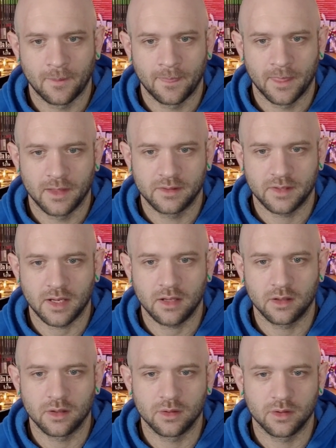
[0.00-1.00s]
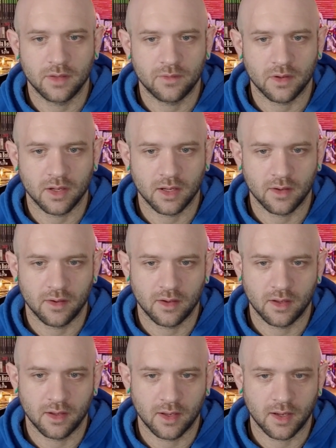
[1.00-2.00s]
Say hello to Leif and
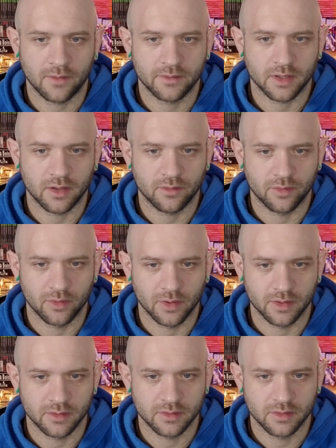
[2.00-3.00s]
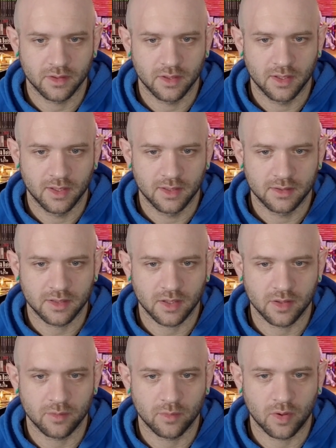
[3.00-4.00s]
Halfdan for us. Tell
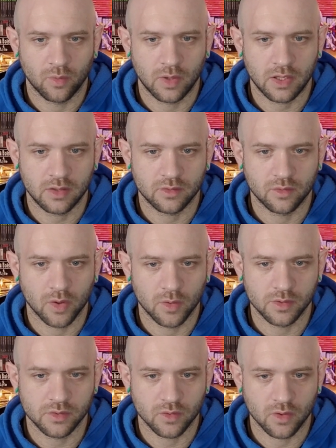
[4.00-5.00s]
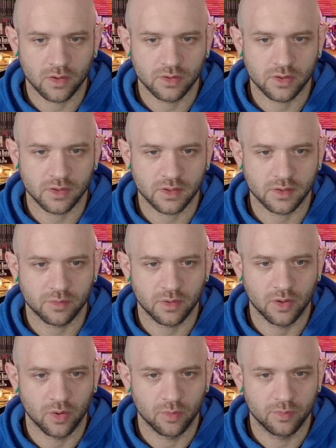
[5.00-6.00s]
them our wheat is growing strong just as we
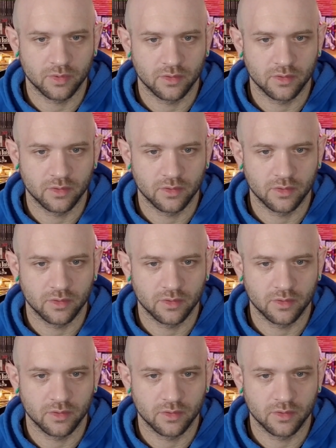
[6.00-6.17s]
hoped.